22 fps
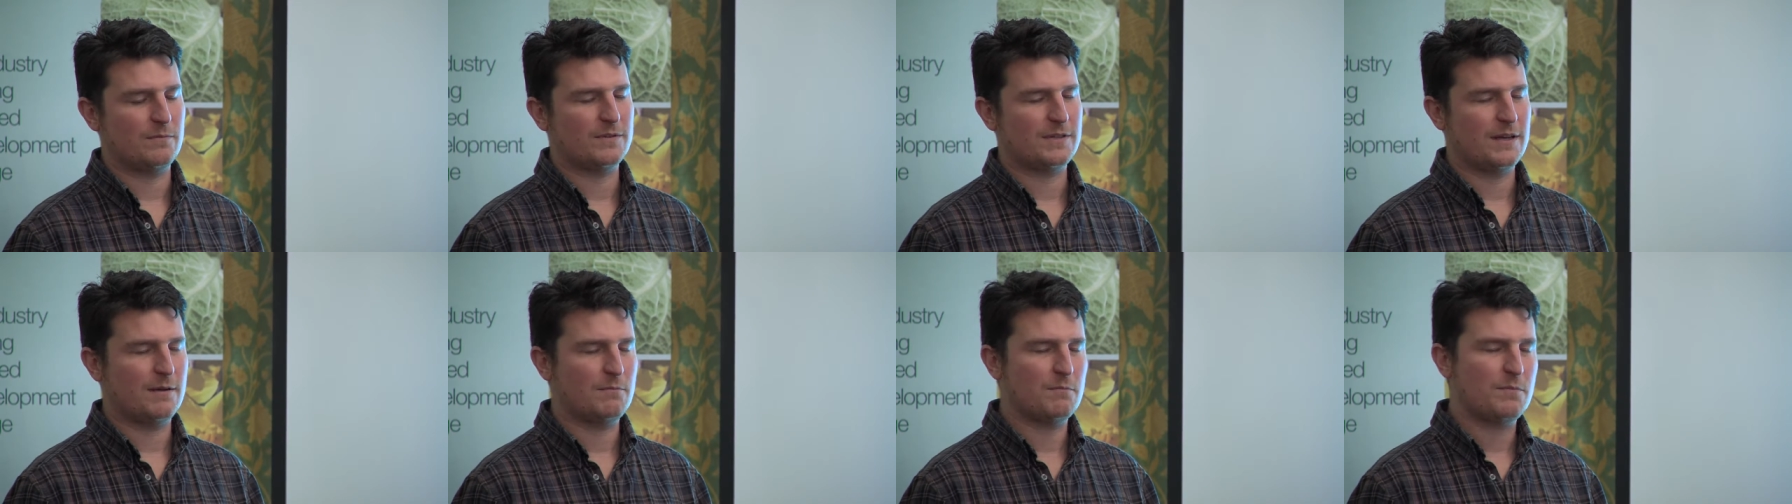
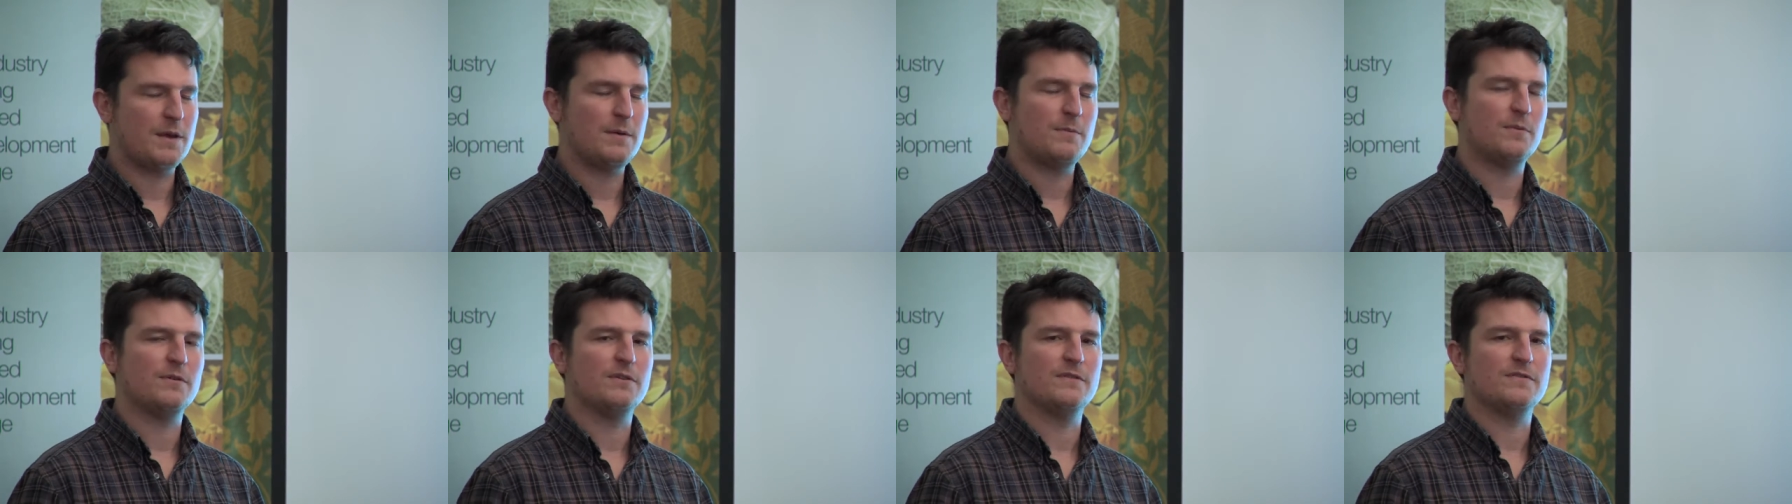some
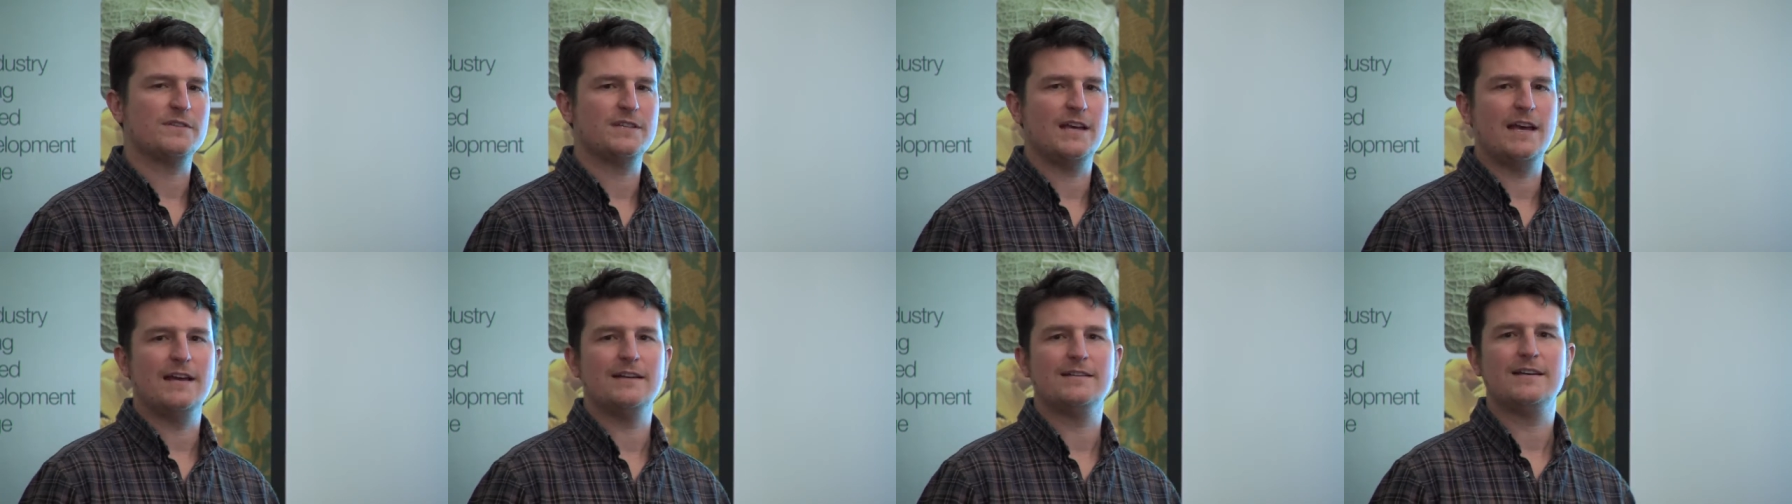people have
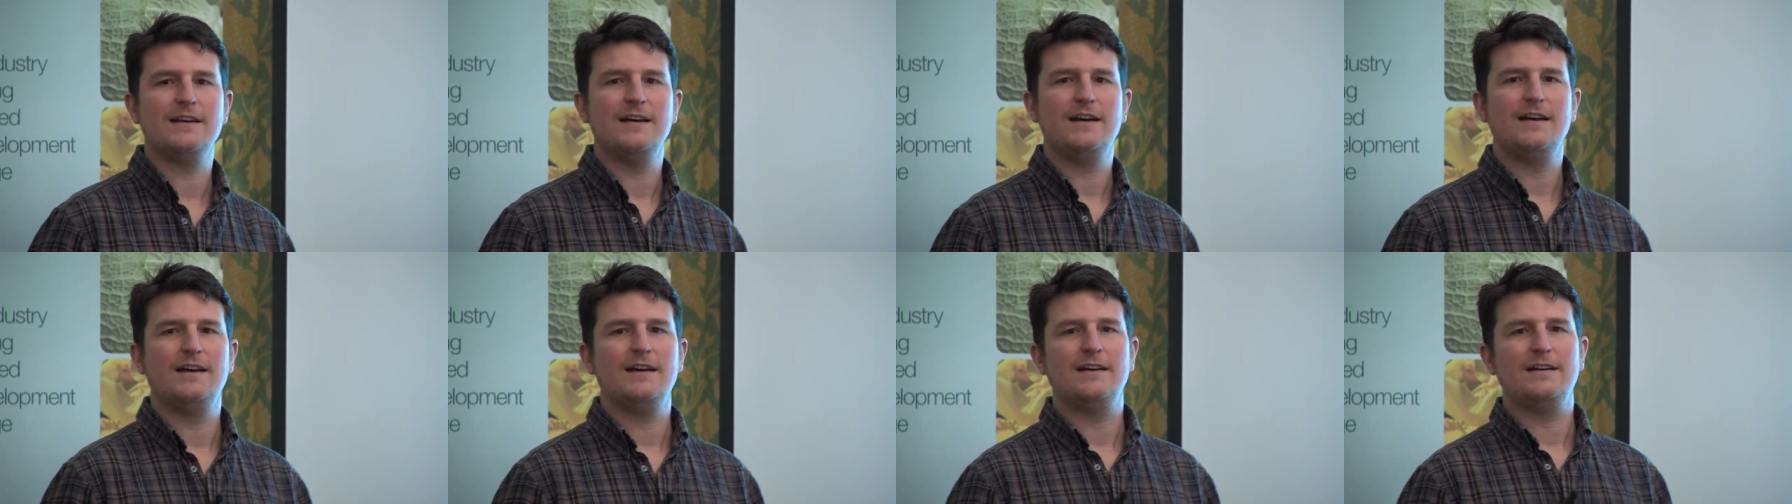said
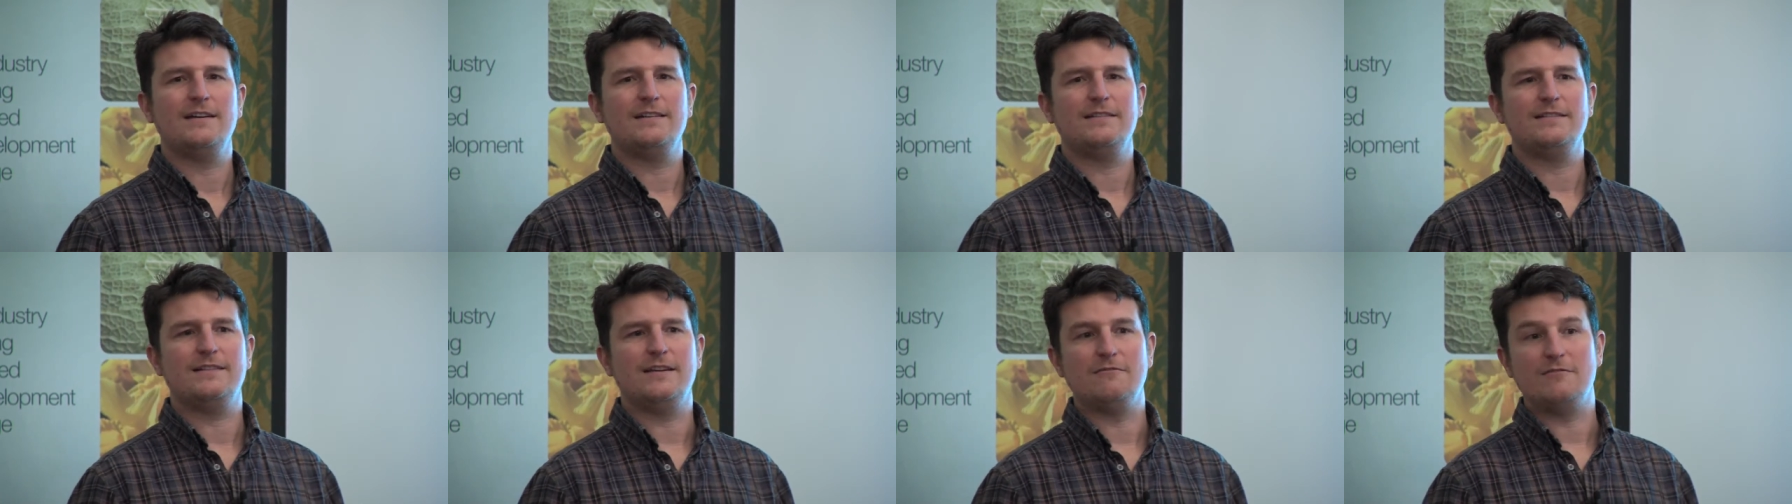
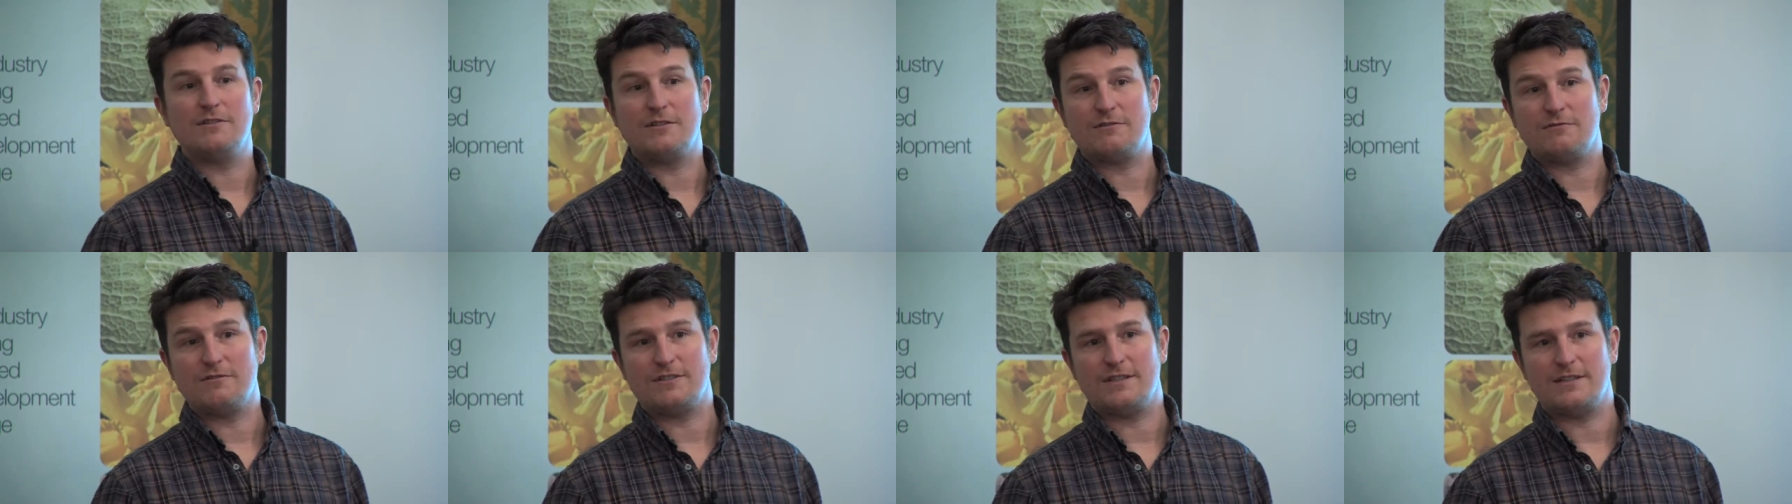there
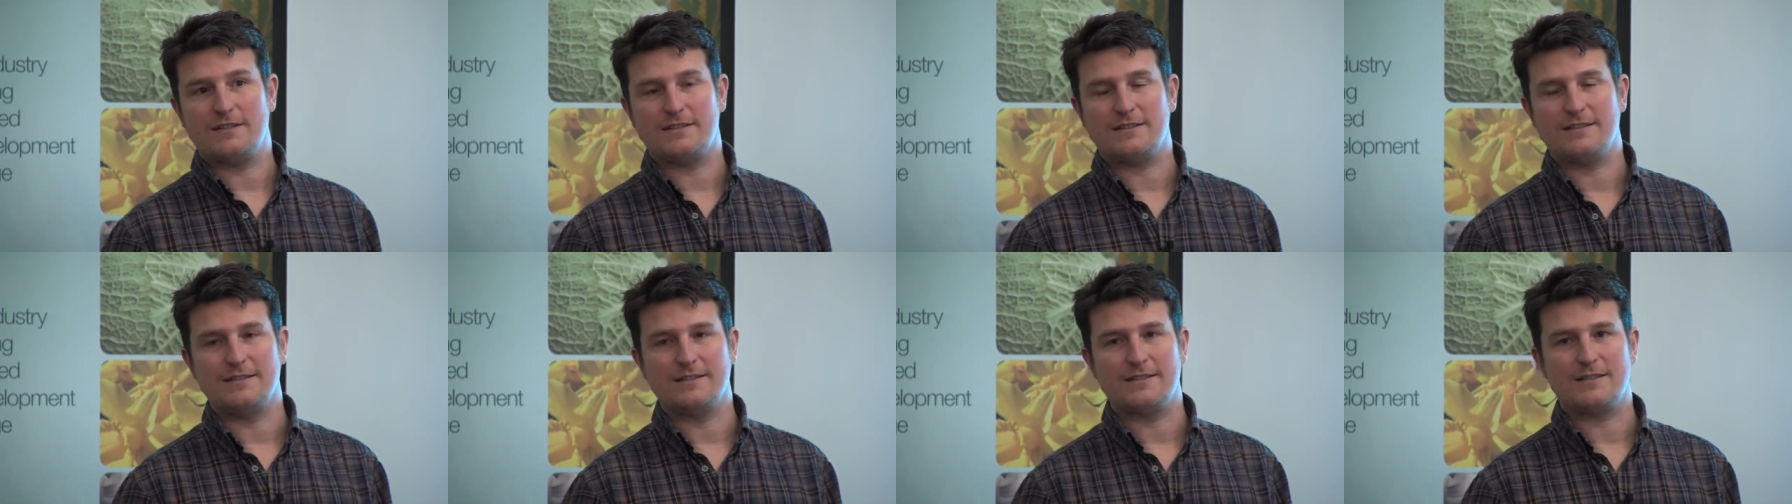is
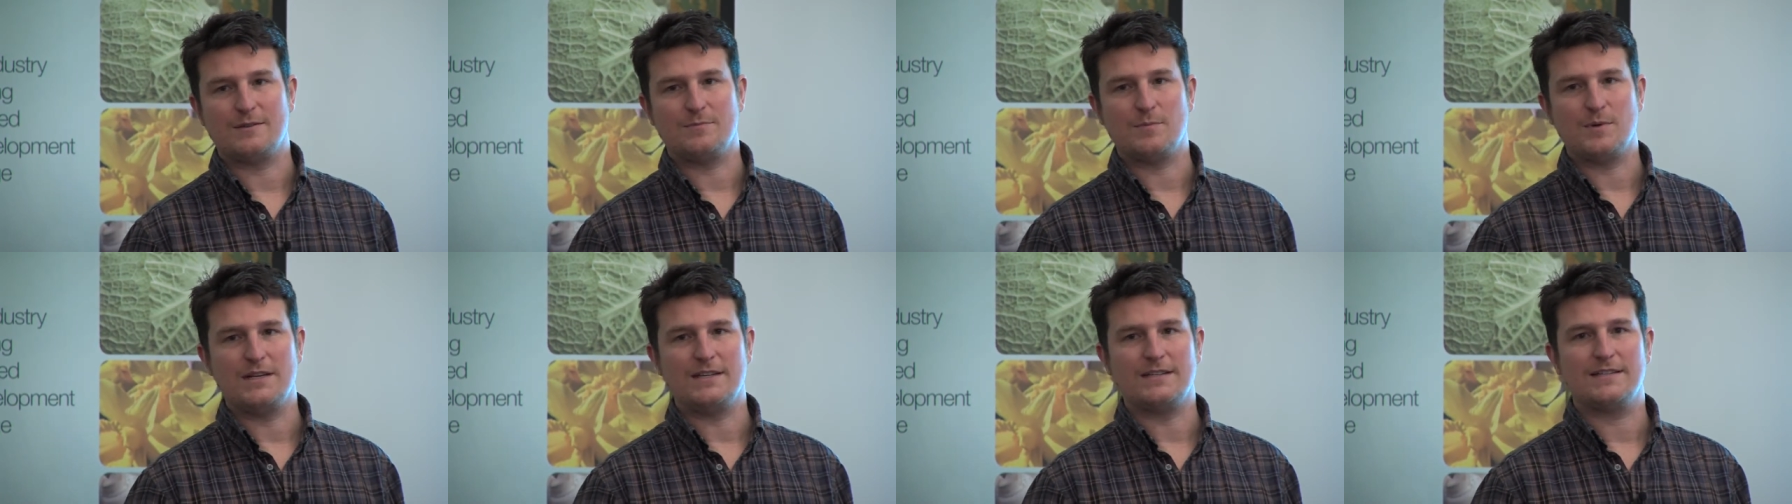resistance to
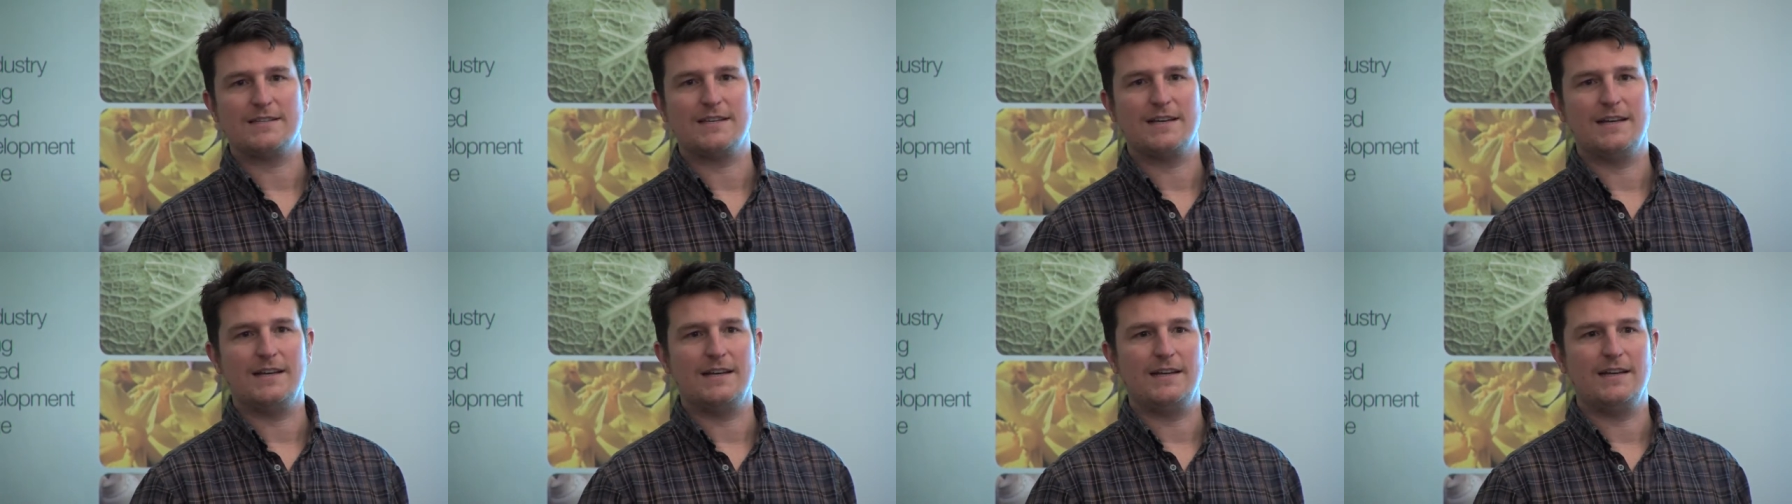
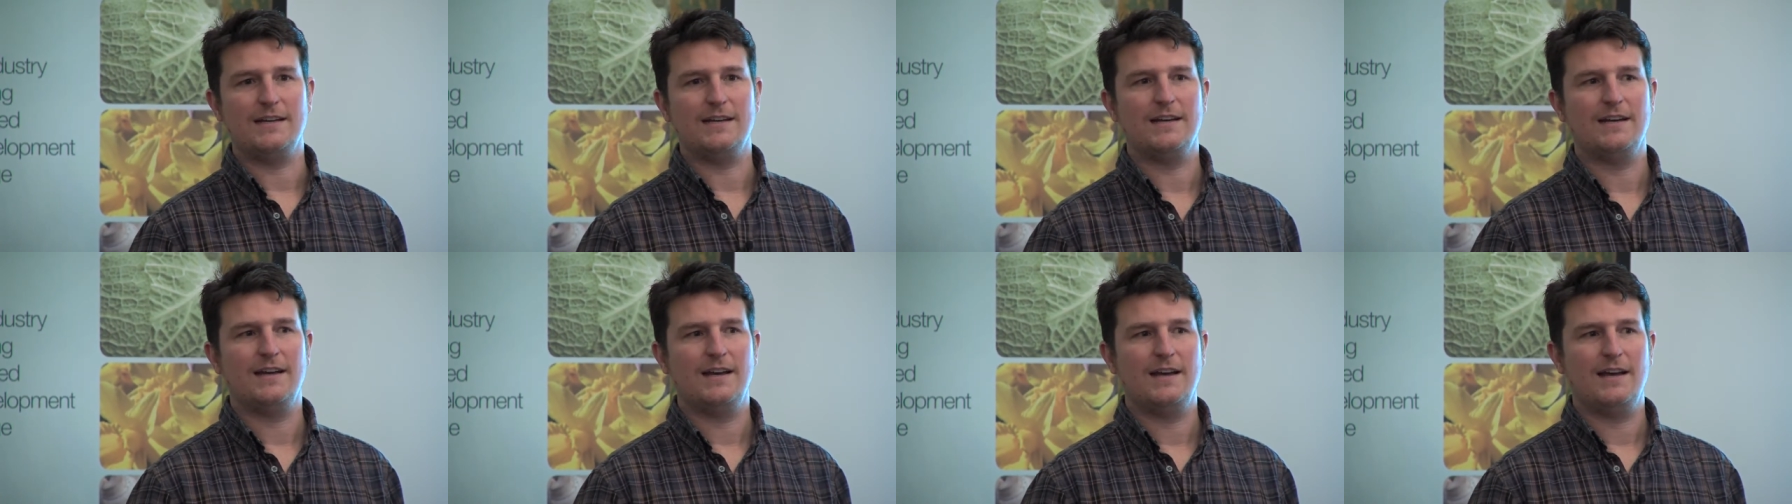BT.